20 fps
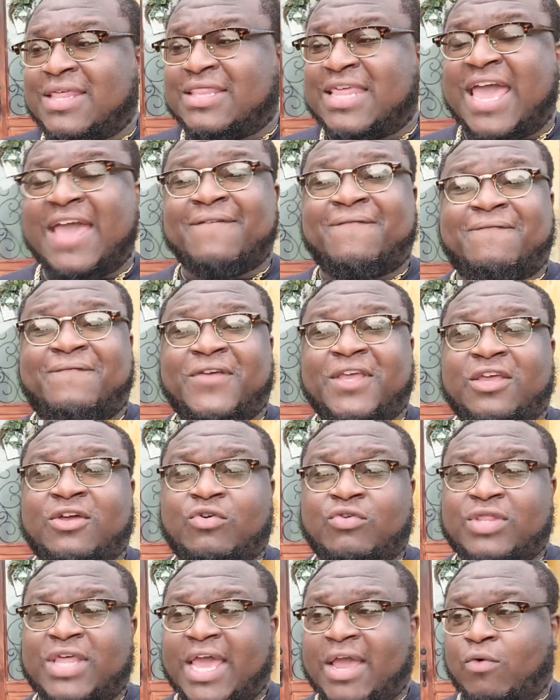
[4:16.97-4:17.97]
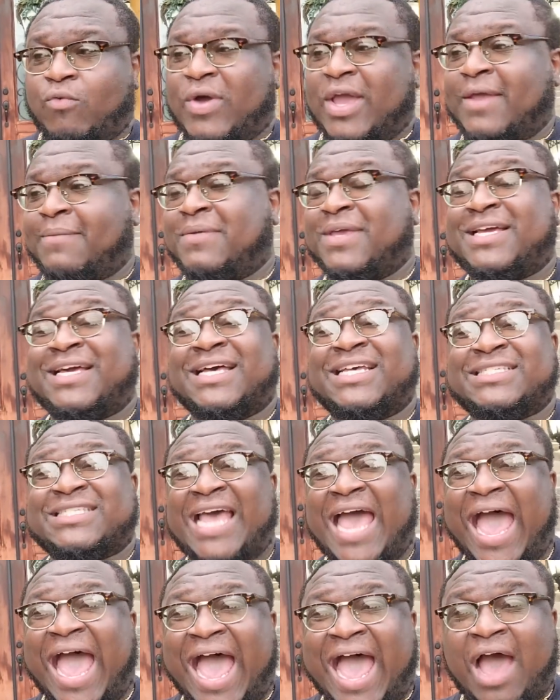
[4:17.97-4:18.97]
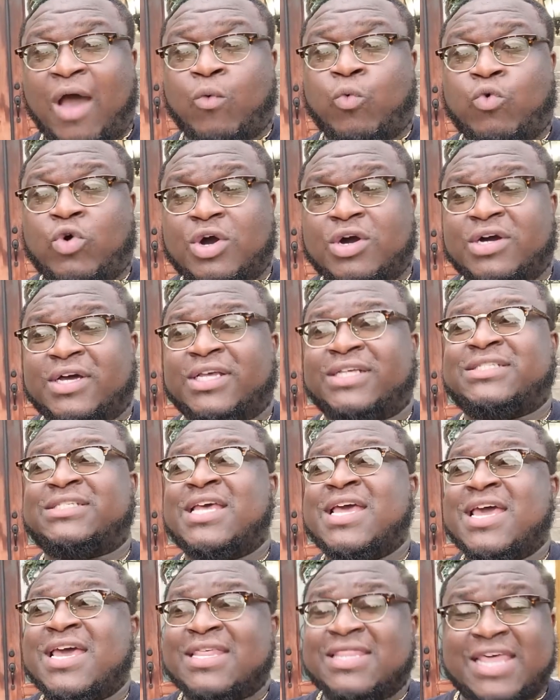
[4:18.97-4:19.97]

that feel that way because I was